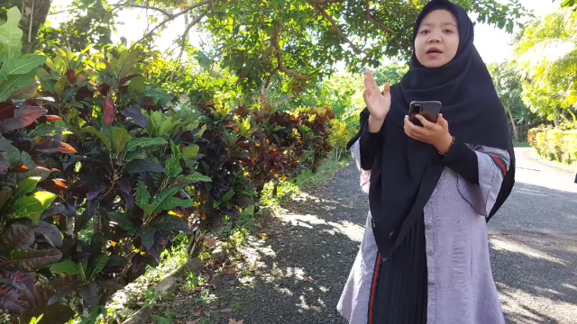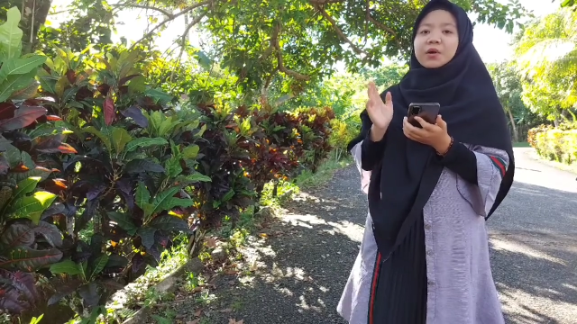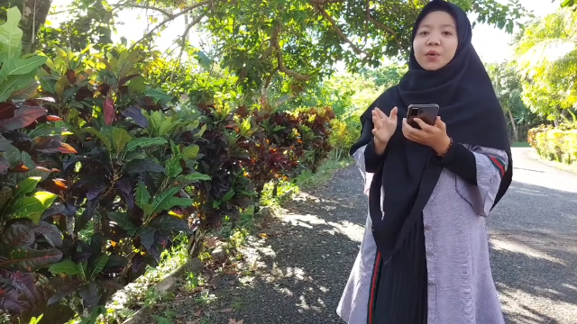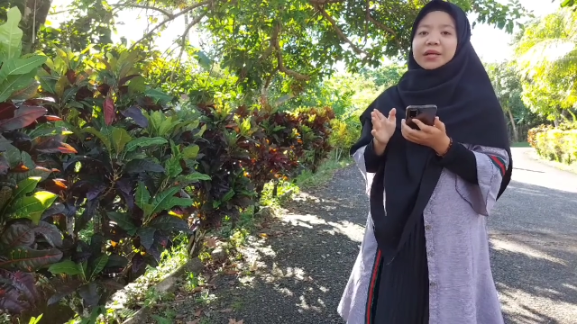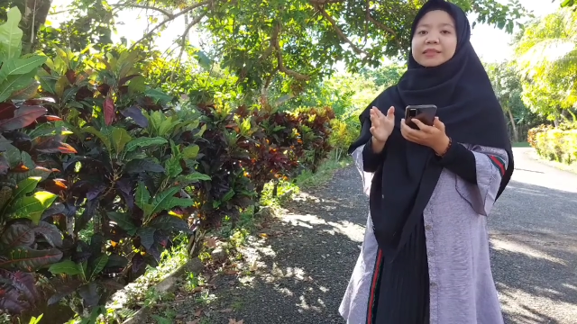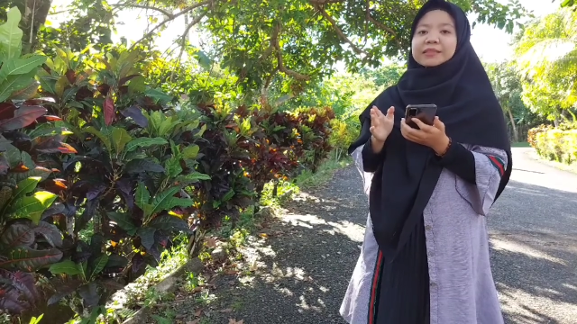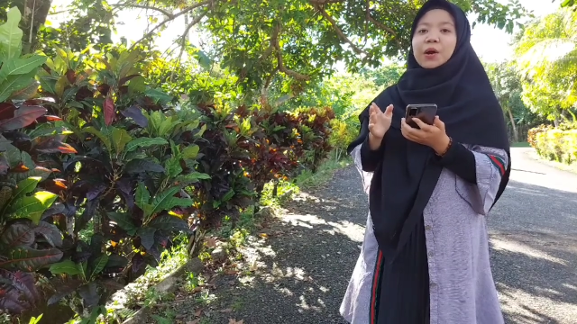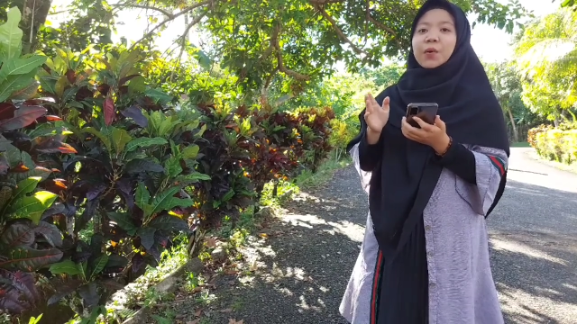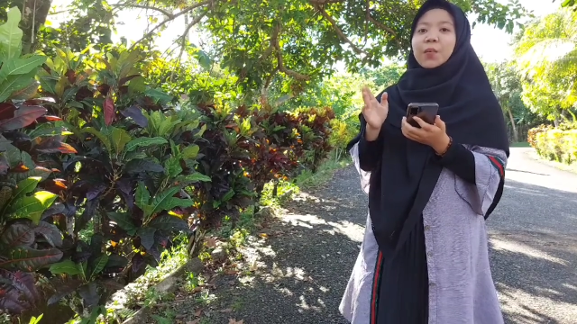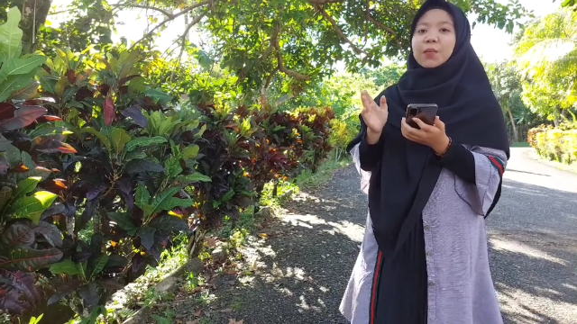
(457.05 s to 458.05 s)
grace,
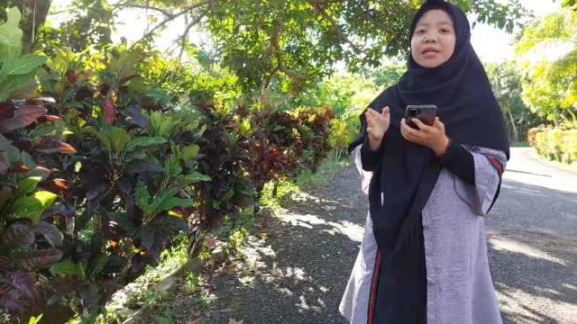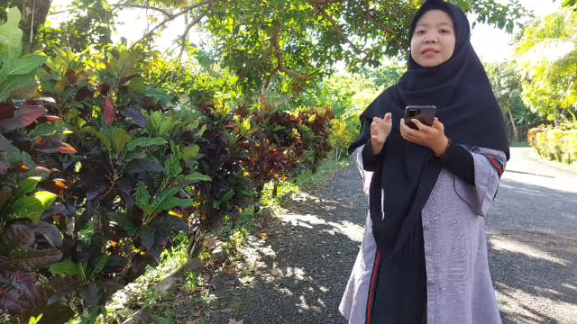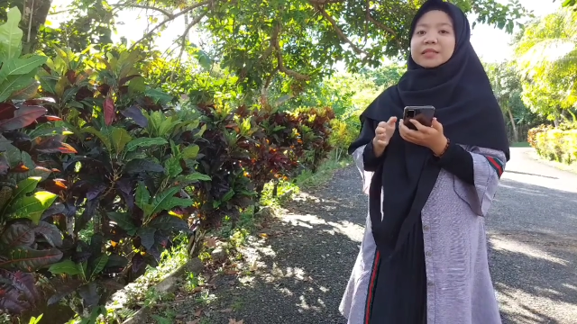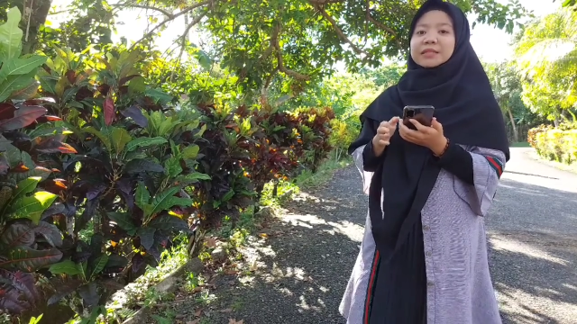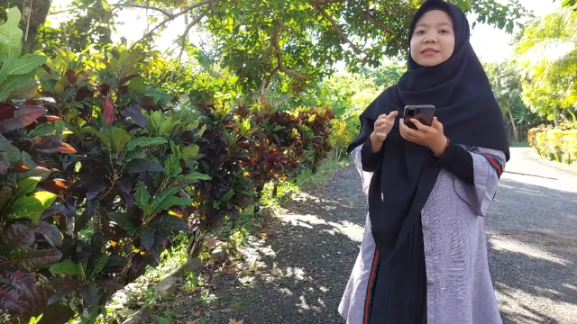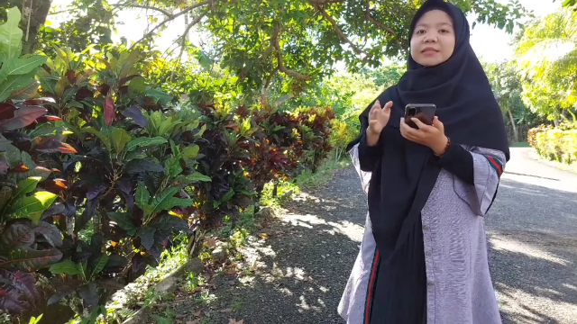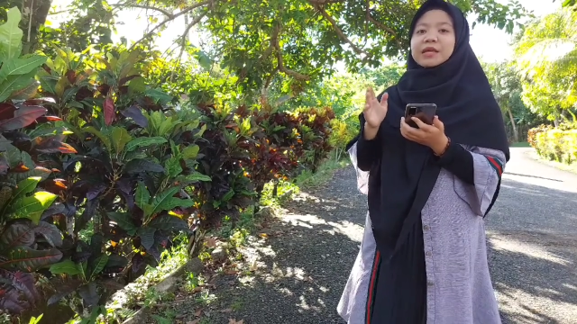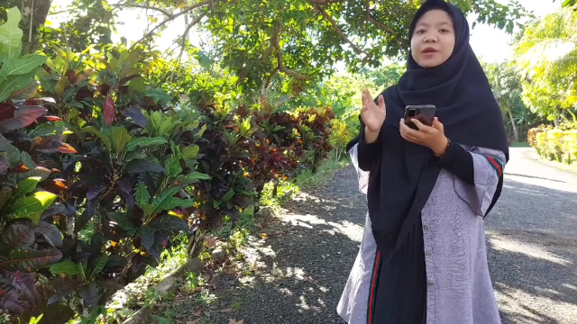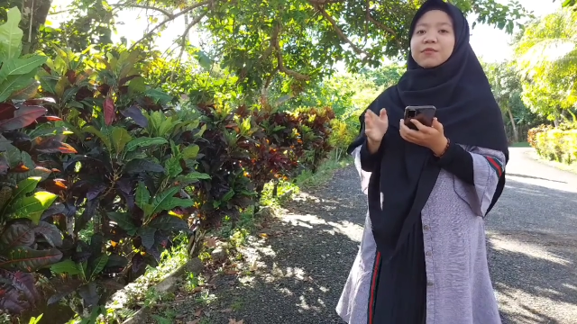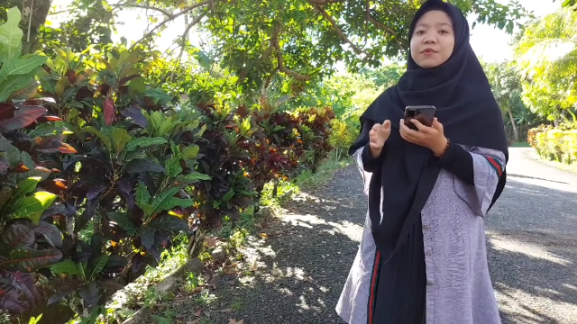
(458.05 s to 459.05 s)
which is
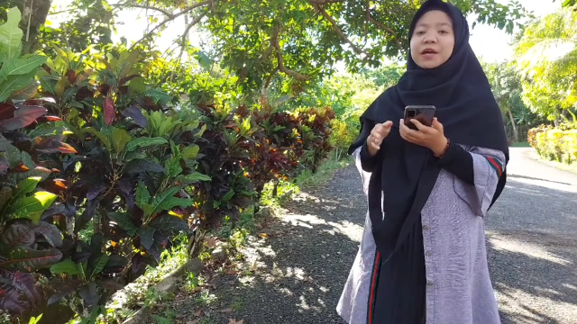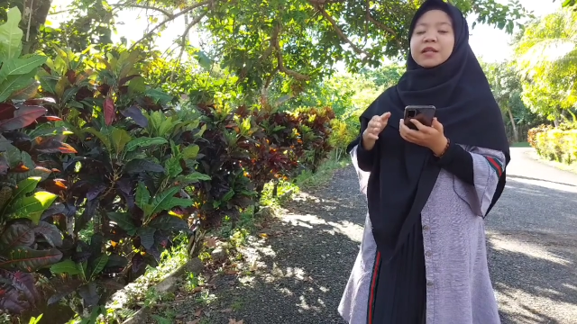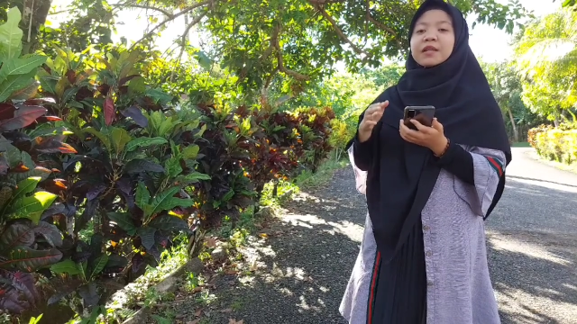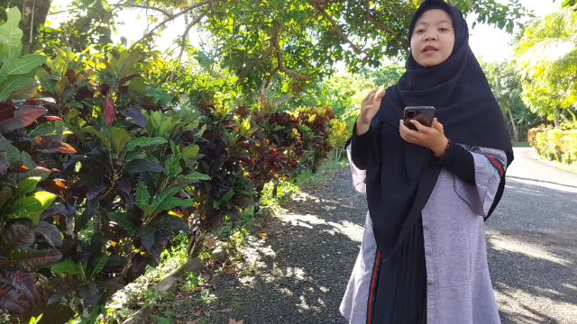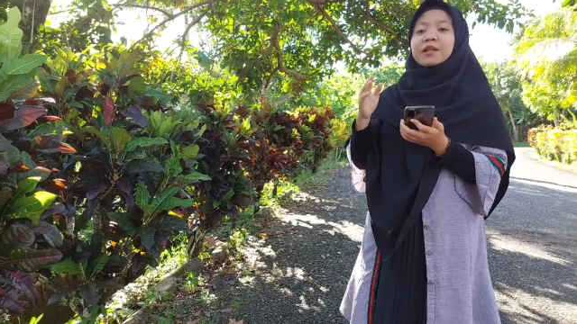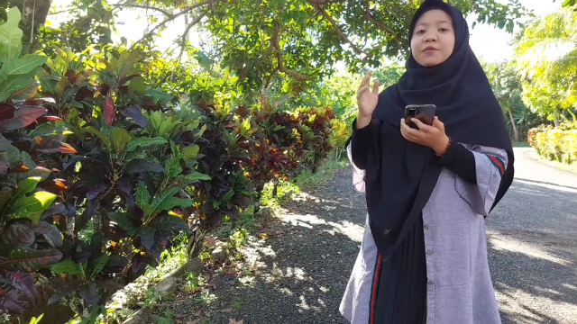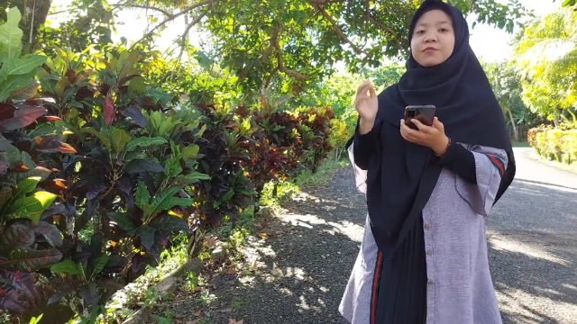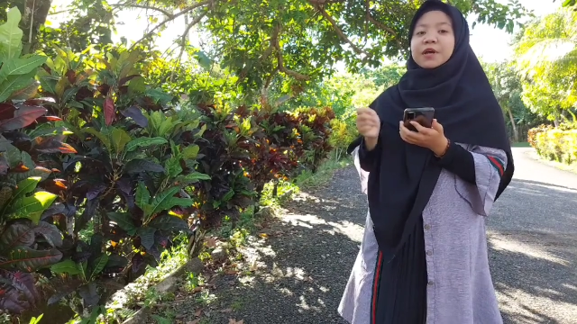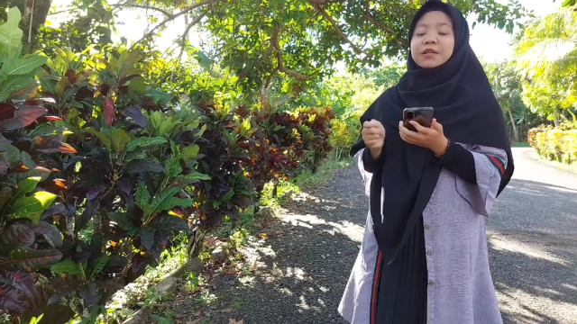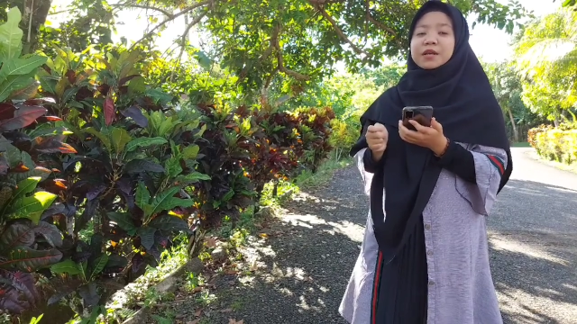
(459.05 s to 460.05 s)
even
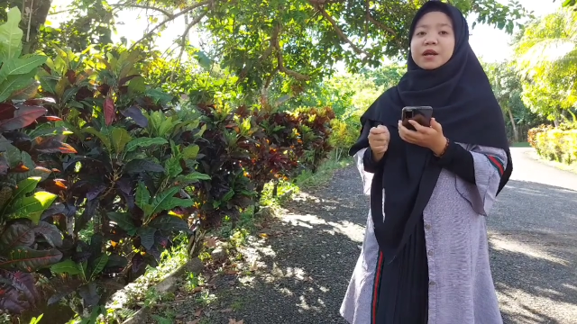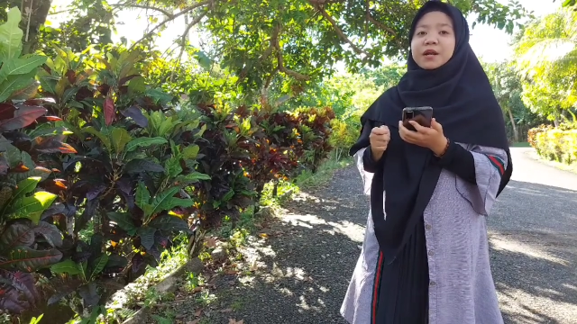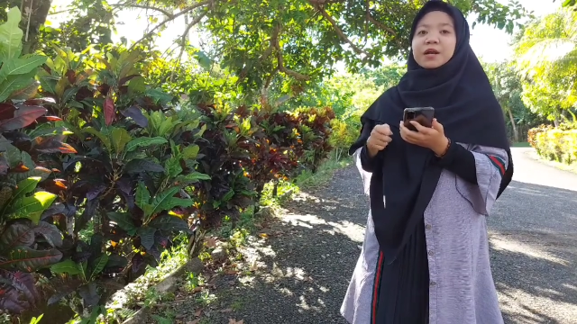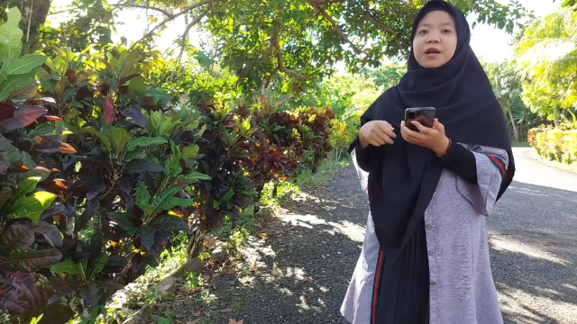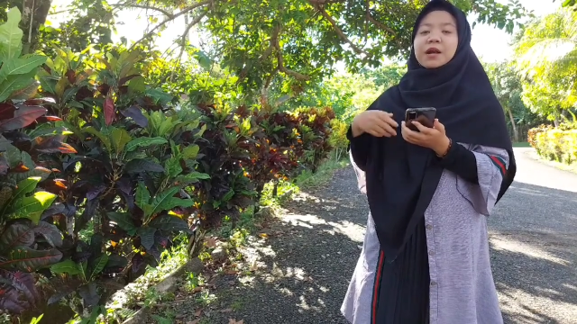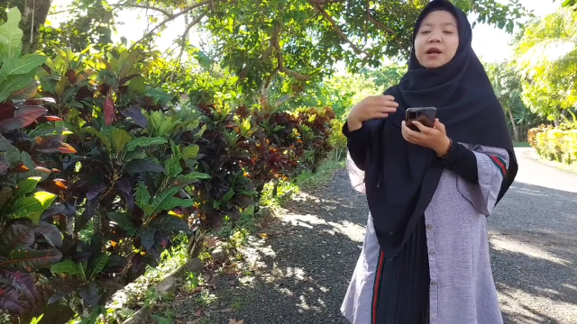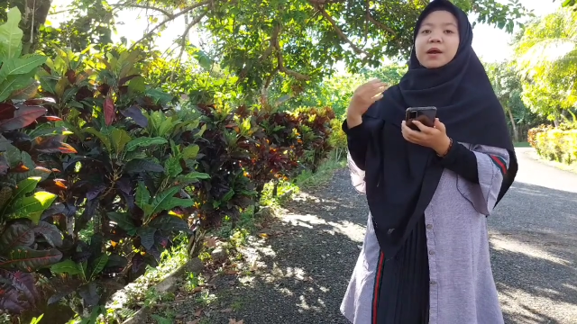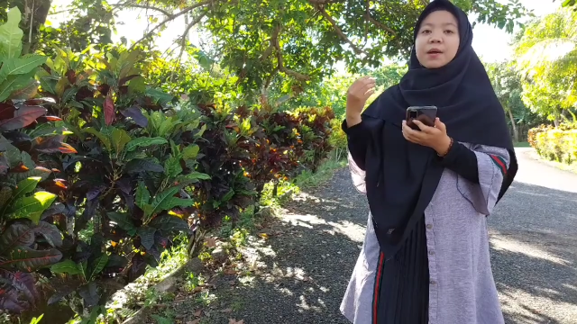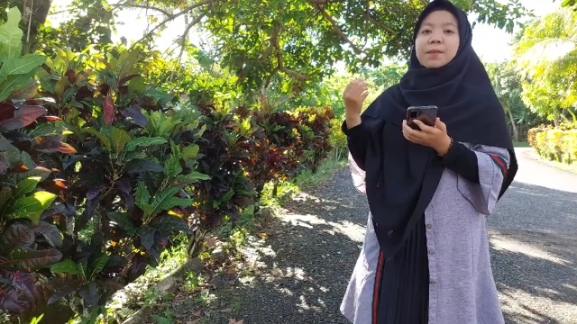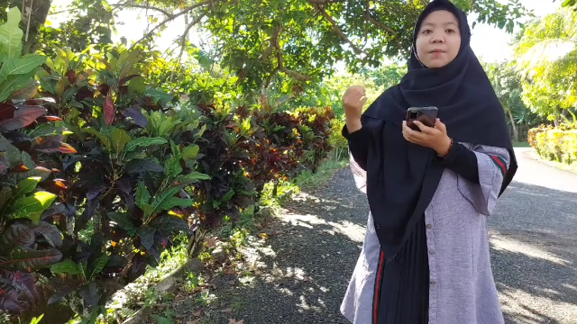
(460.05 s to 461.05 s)
further
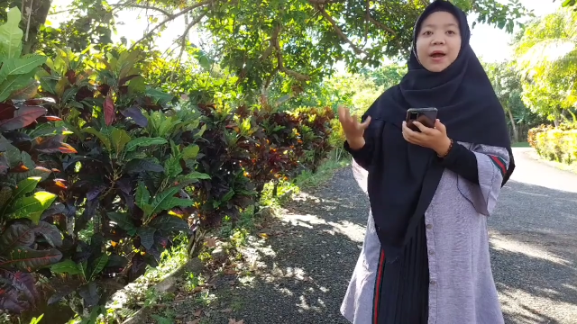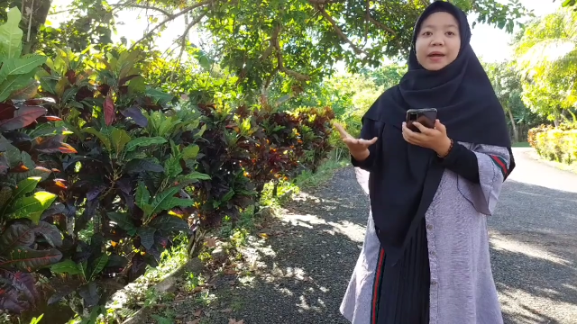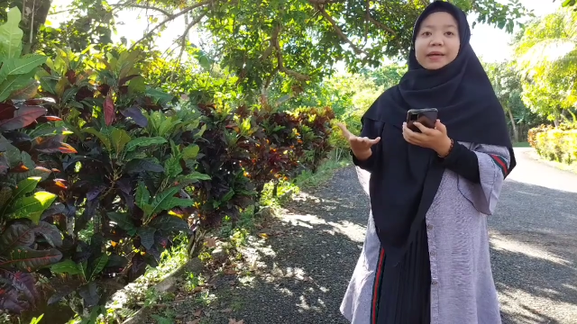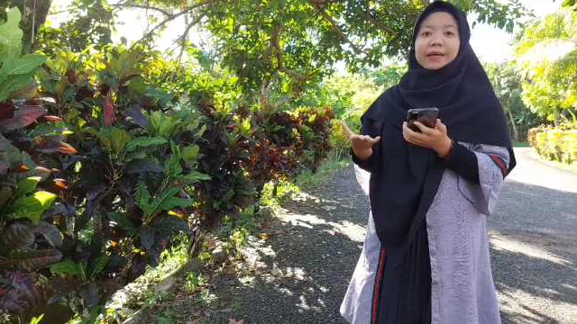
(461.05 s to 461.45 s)
back.